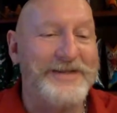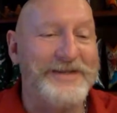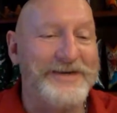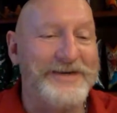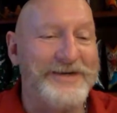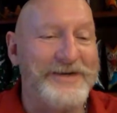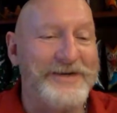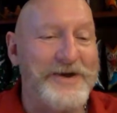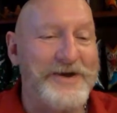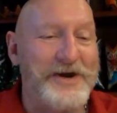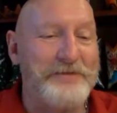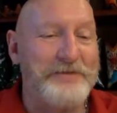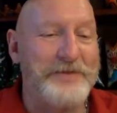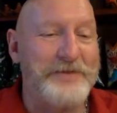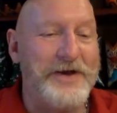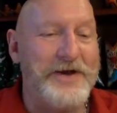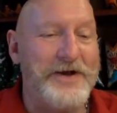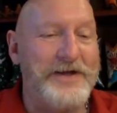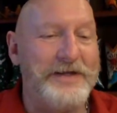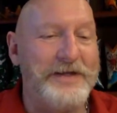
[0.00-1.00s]
There you are,
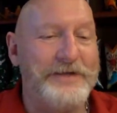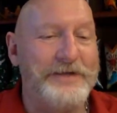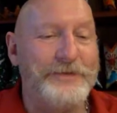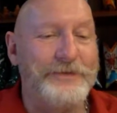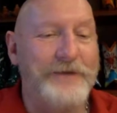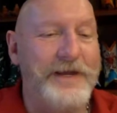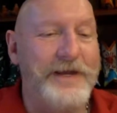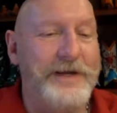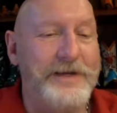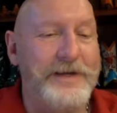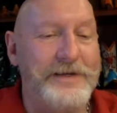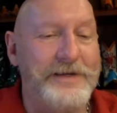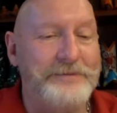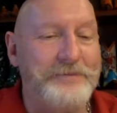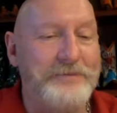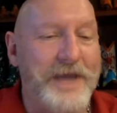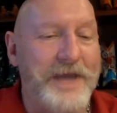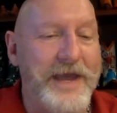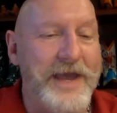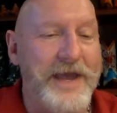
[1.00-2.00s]
Paul and Rita and
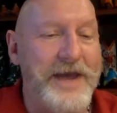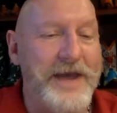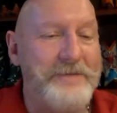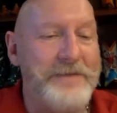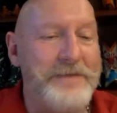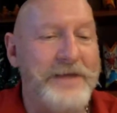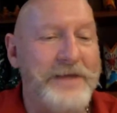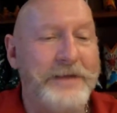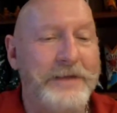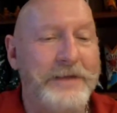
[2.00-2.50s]
Pam.